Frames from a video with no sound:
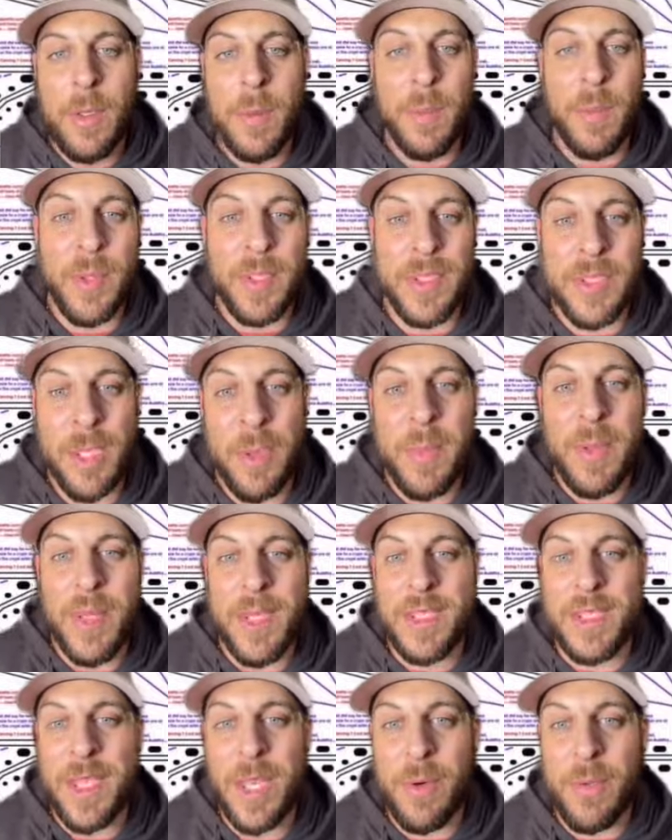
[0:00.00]
but some of the
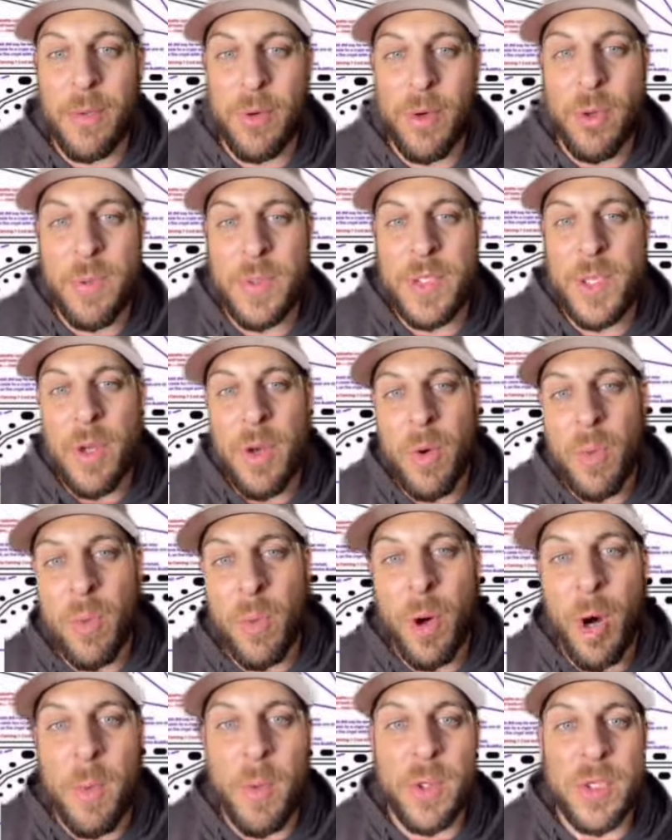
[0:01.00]
said rooms
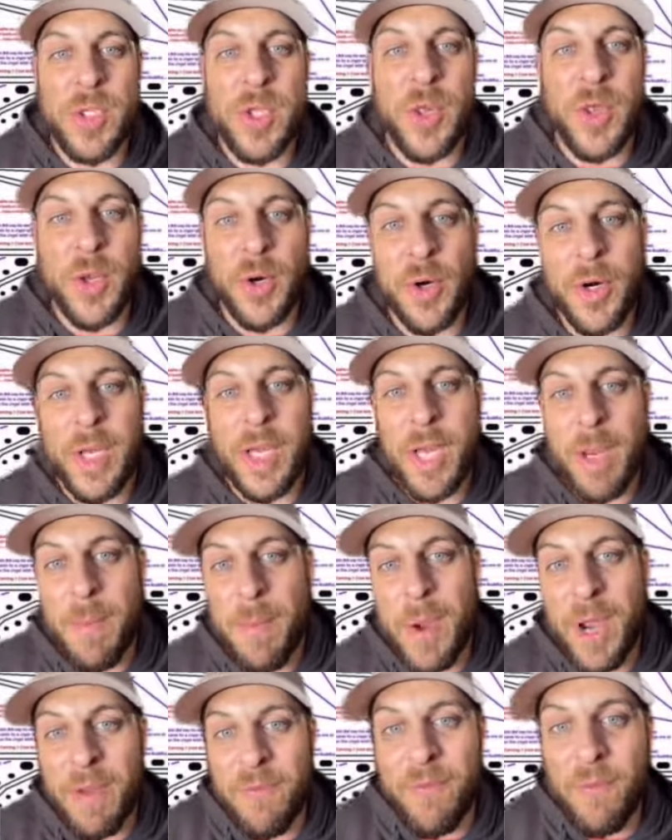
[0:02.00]
were almost 30
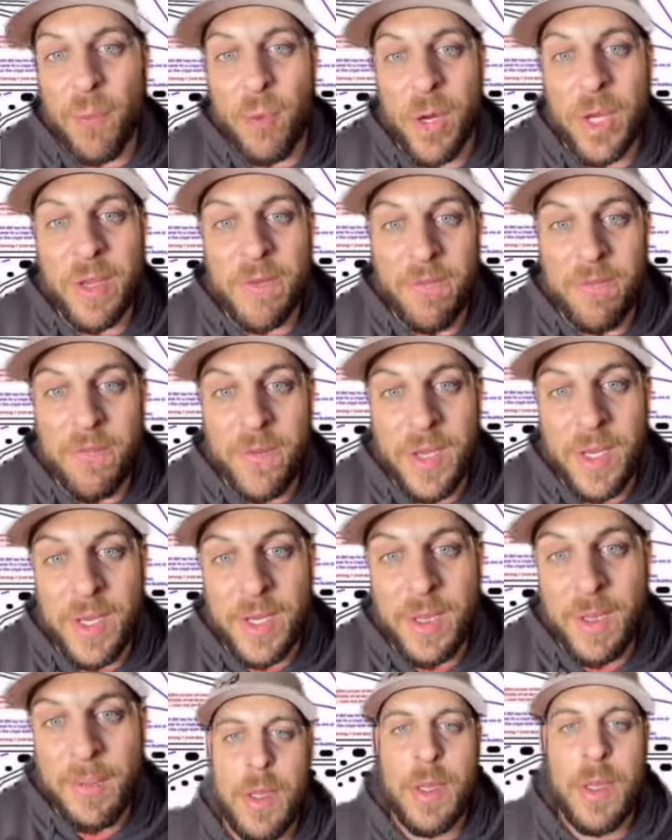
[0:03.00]
by 40
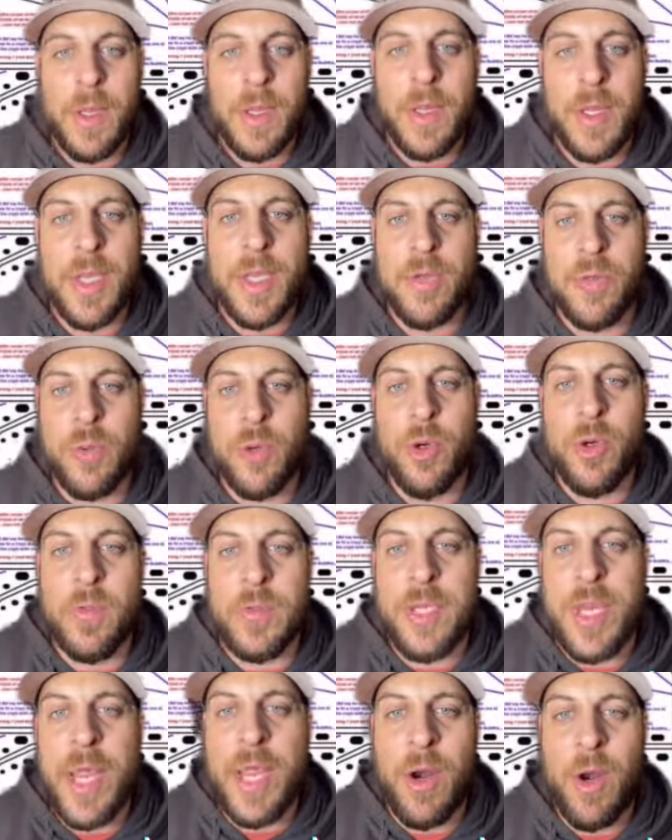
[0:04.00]
feet. These
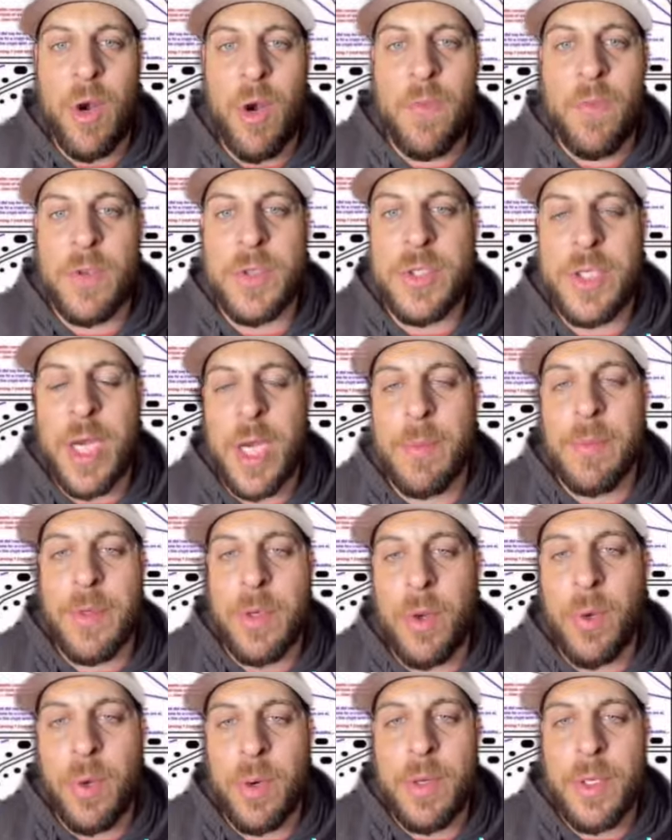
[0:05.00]
rooms had oval-shaped
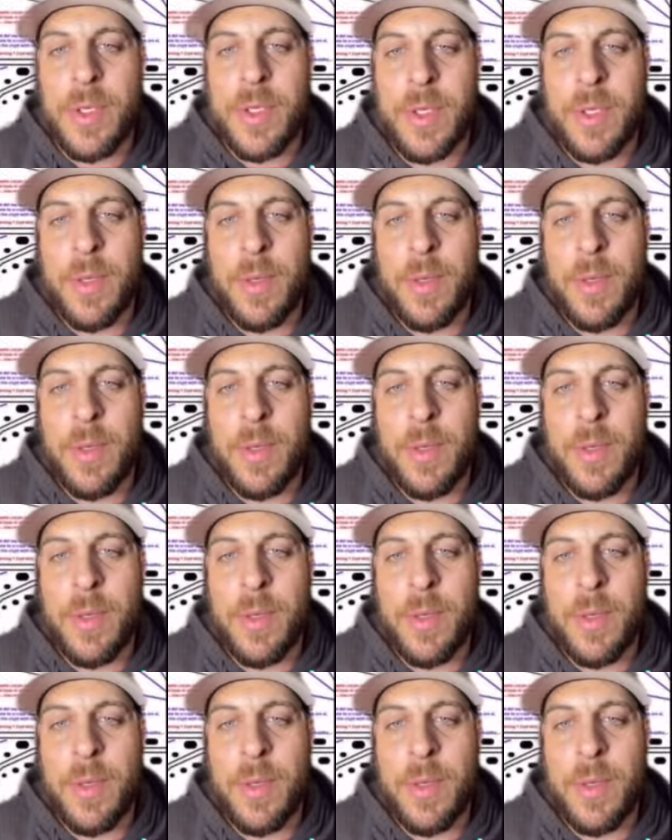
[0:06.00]
doors